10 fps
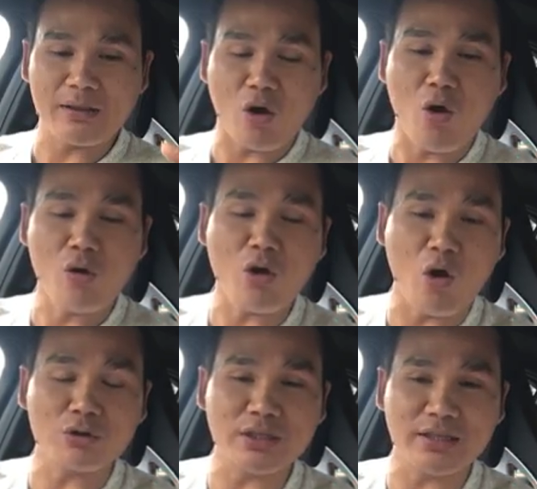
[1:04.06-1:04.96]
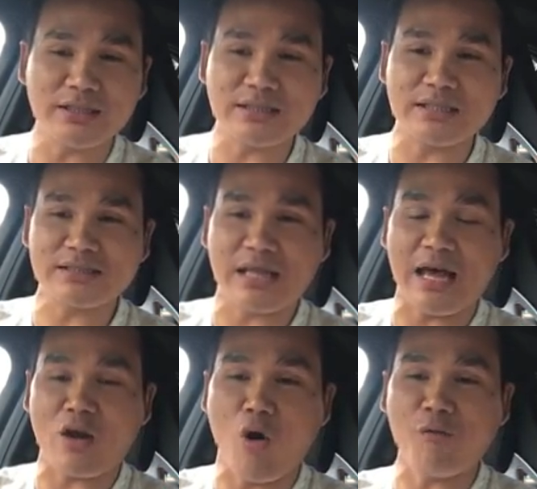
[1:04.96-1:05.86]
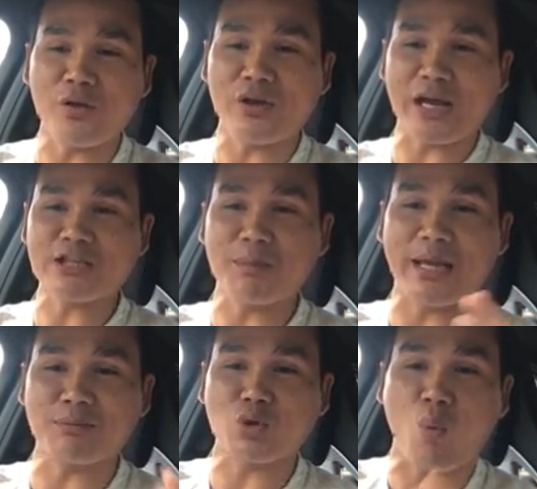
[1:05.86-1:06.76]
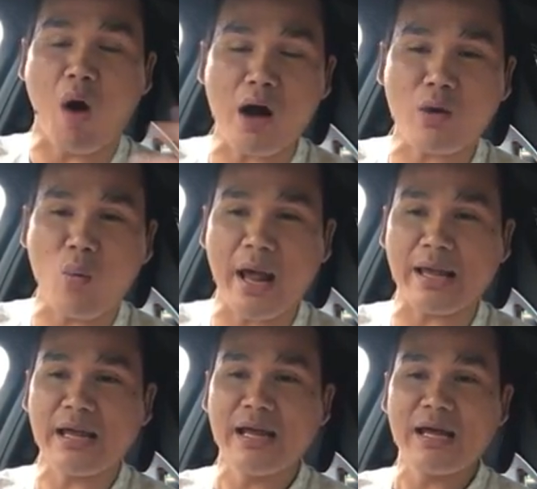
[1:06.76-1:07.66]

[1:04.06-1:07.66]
whole goal to this is that hopefully you guys will be able to walk away